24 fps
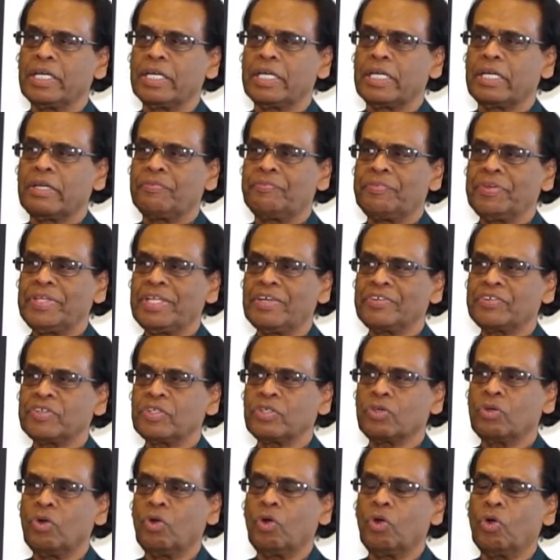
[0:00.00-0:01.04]
if it
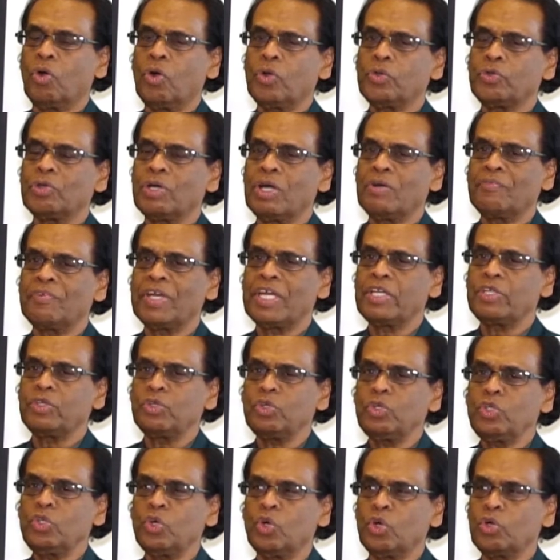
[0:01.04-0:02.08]
doesn't go your way,
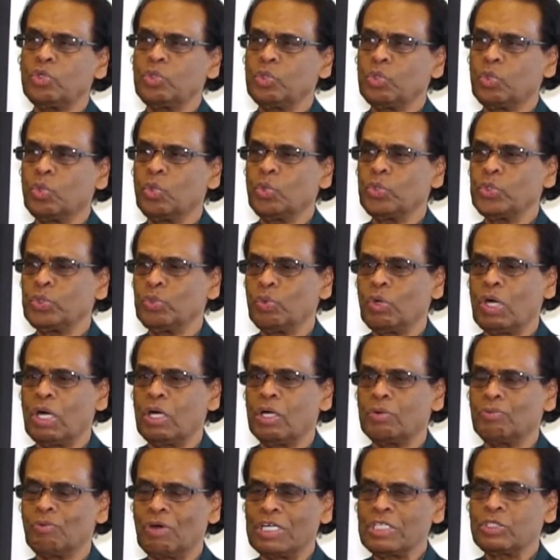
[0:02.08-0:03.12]
you know who you
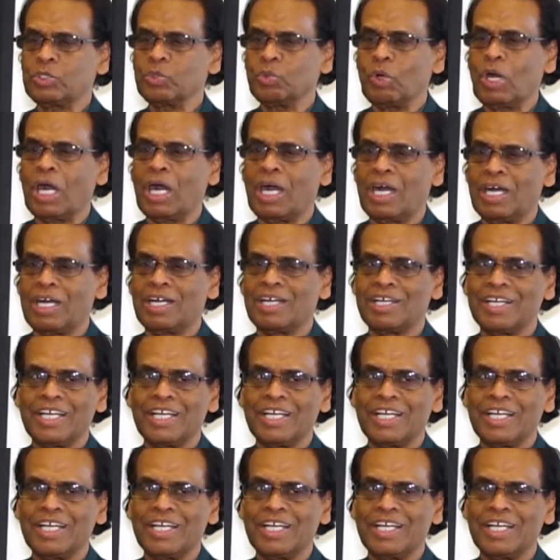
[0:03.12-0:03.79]
are, what you are.